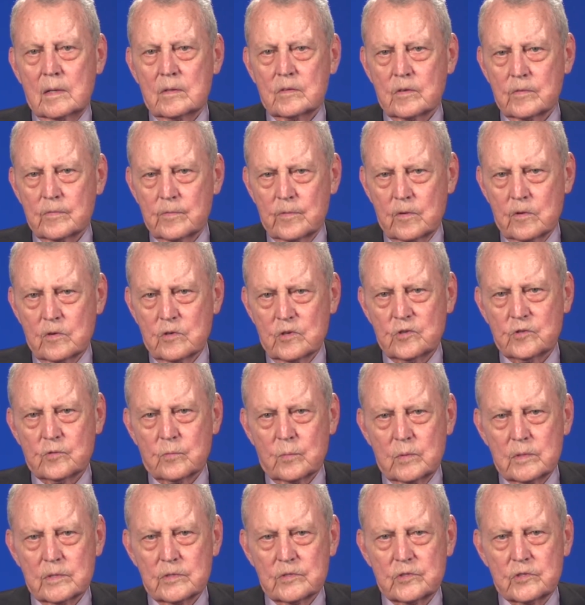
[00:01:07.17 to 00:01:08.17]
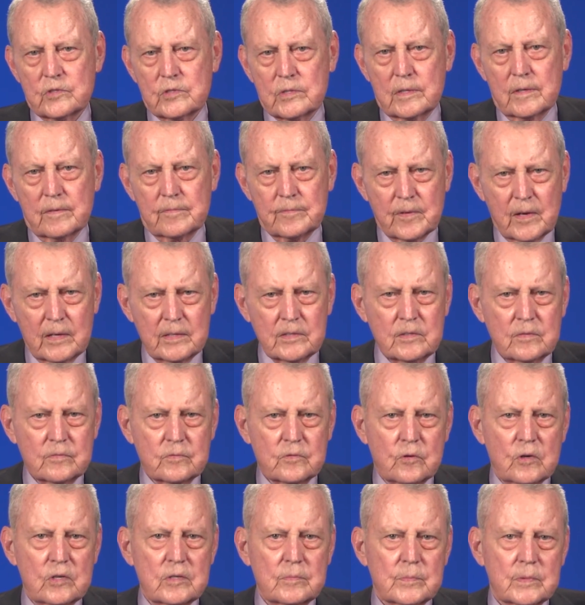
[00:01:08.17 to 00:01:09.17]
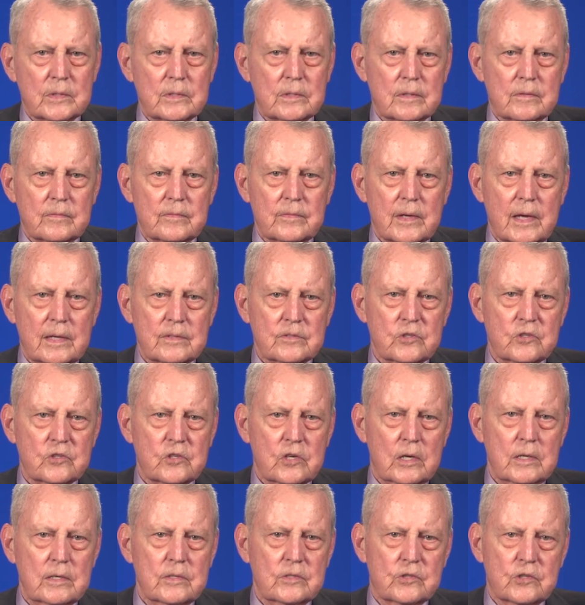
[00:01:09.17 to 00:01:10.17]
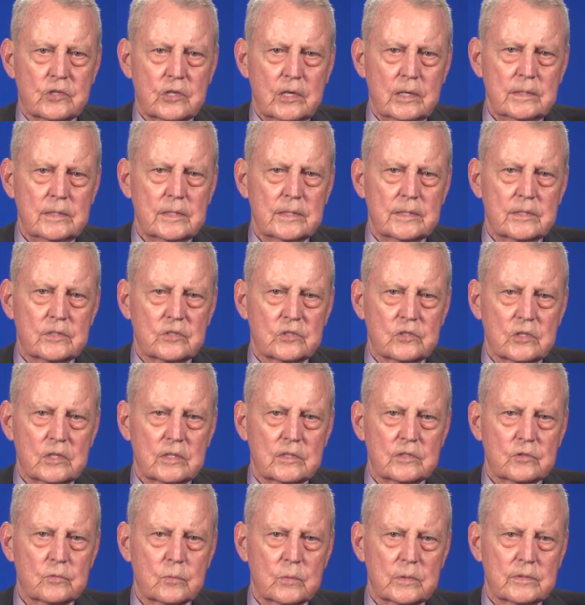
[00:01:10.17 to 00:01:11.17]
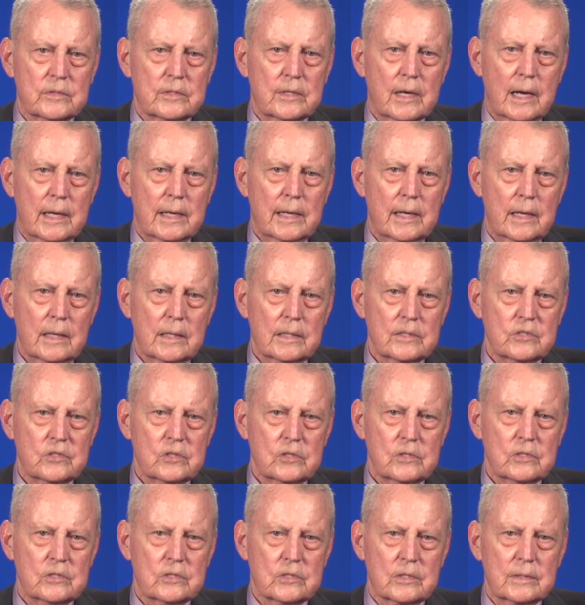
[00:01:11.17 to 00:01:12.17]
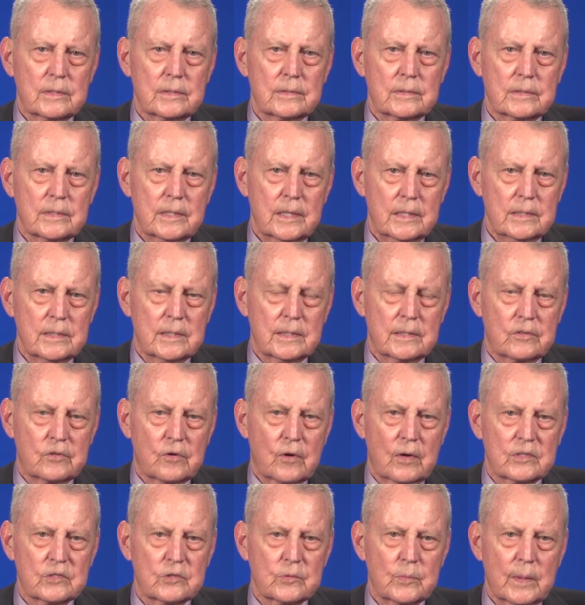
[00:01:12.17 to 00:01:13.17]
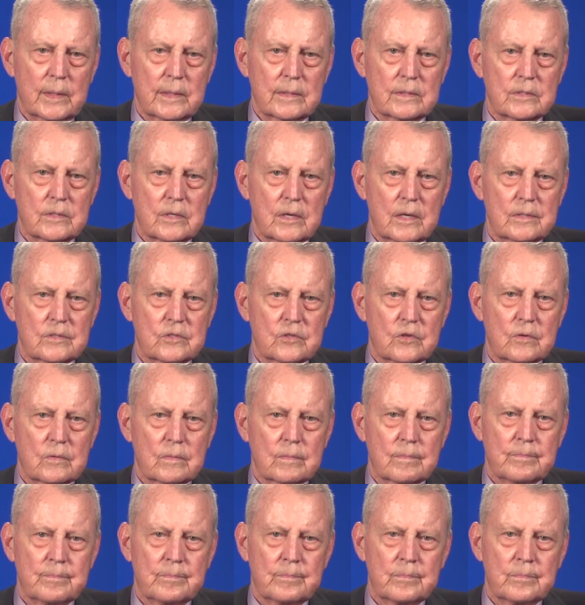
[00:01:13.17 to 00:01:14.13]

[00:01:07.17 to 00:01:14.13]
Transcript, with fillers: The first was effective treatment of end-stage kidney disease with dialysis and kidney transplantation.